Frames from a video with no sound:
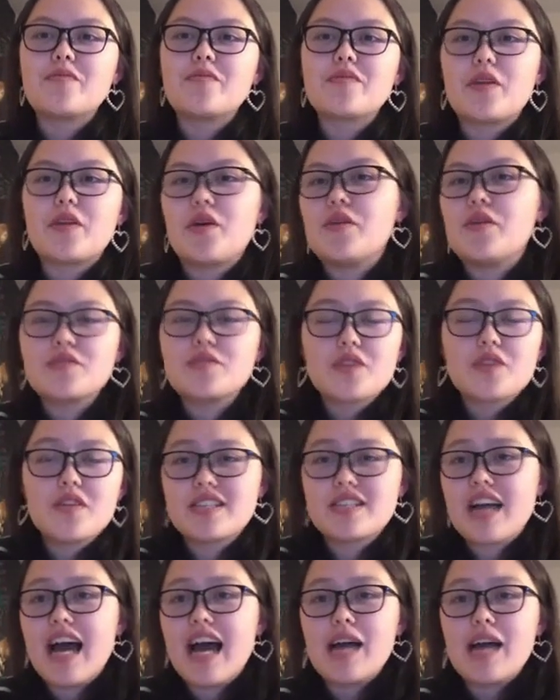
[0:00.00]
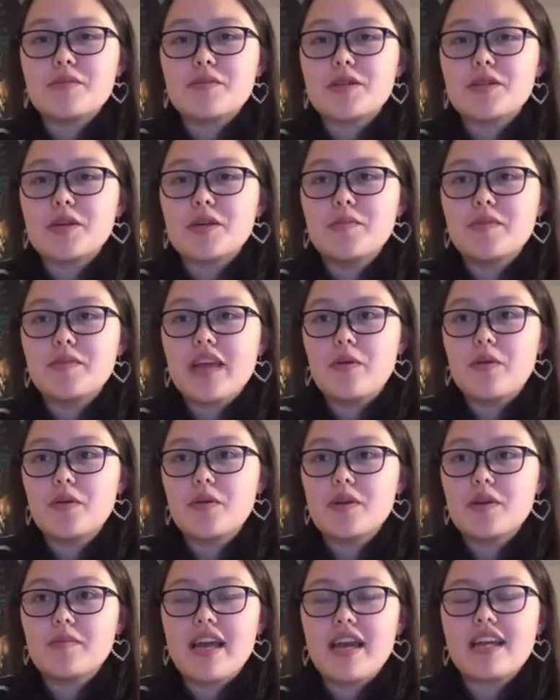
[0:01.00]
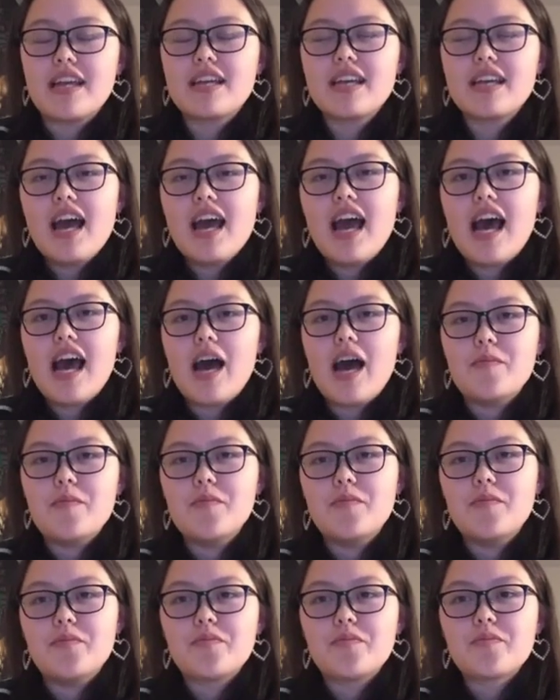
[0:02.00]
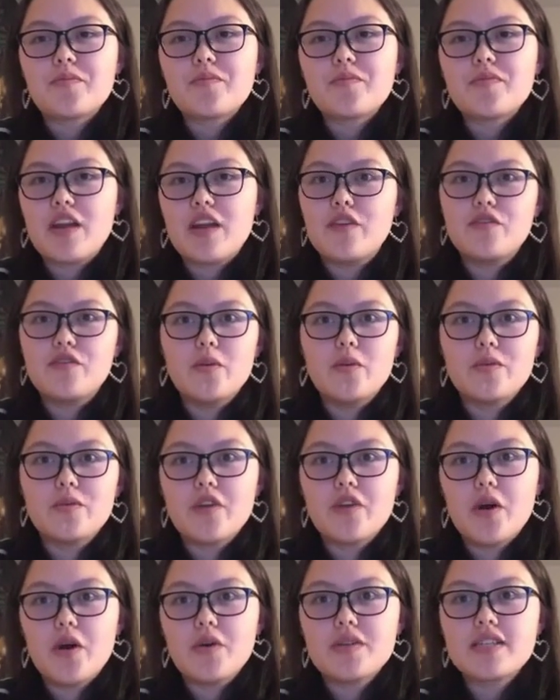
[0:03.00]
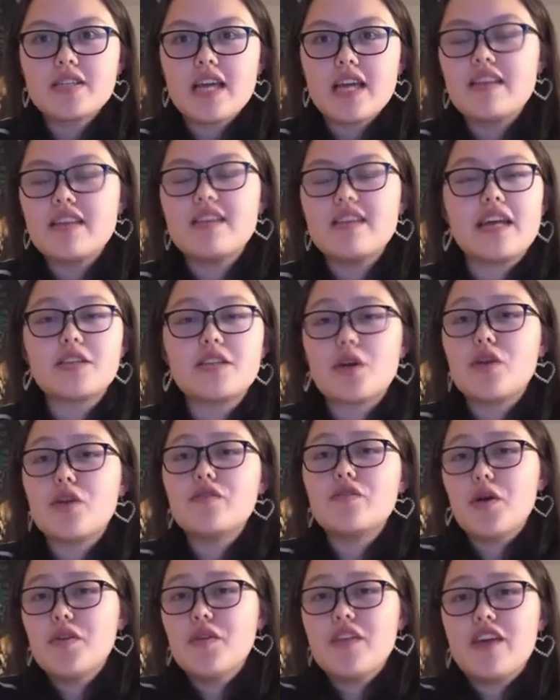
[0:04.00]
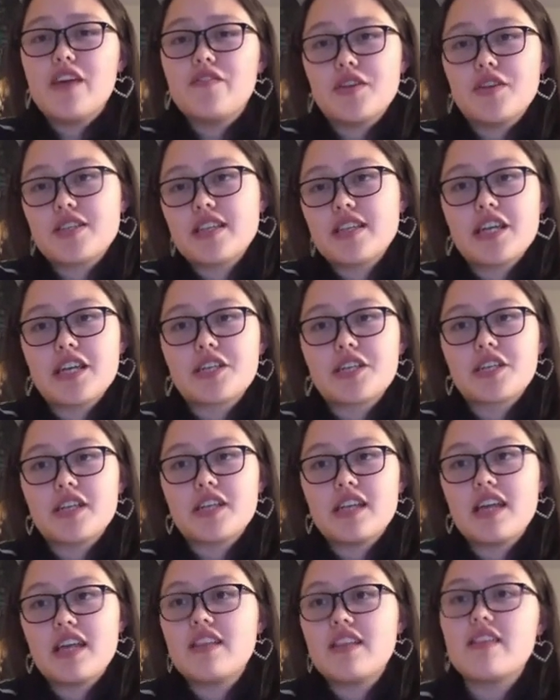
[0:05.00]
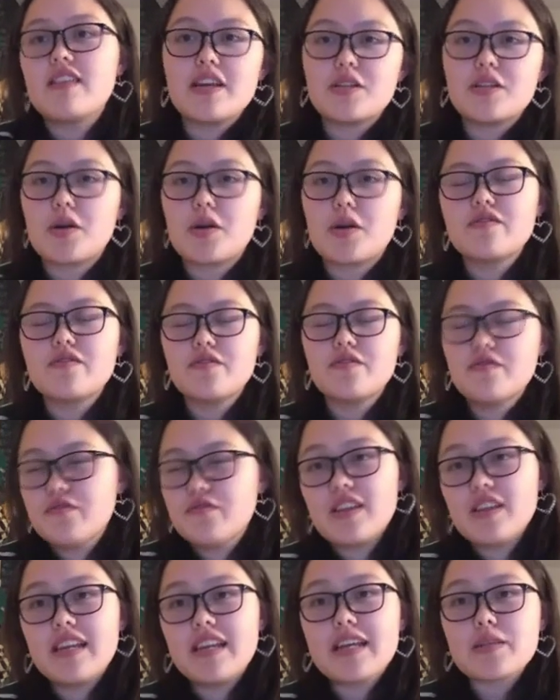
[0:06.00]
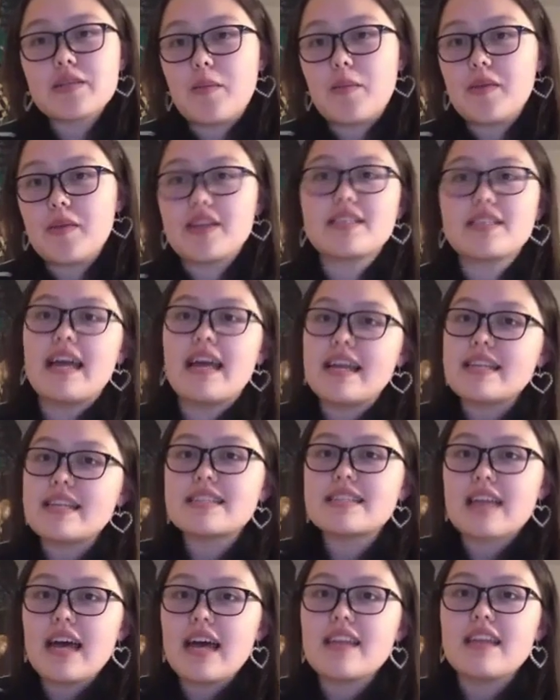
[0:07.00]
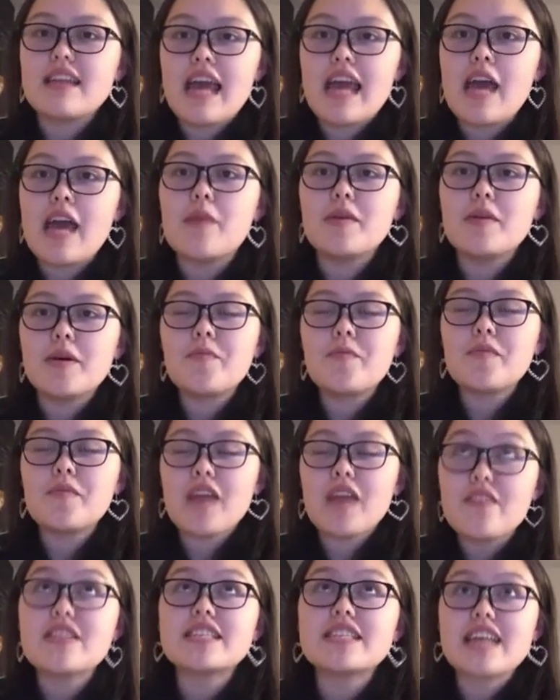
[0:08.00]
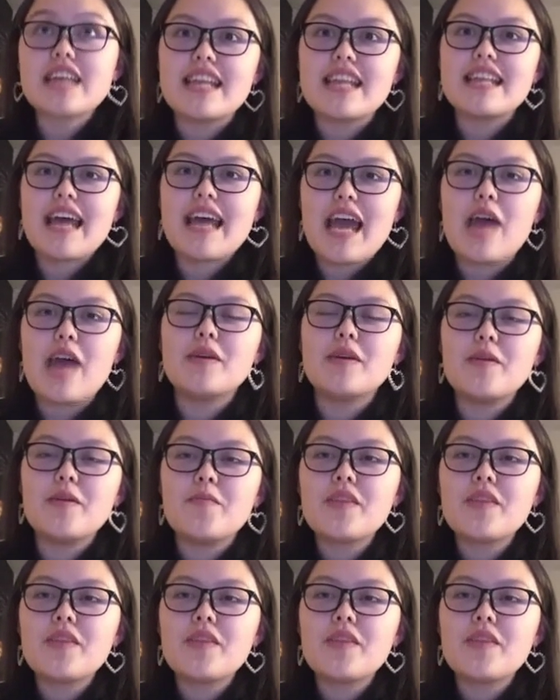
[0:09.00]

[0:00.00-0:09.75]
who's got the time to be able to make that informed vote. And then they don't vote in that first election, and then they don't for the next one because they haven't started that habit.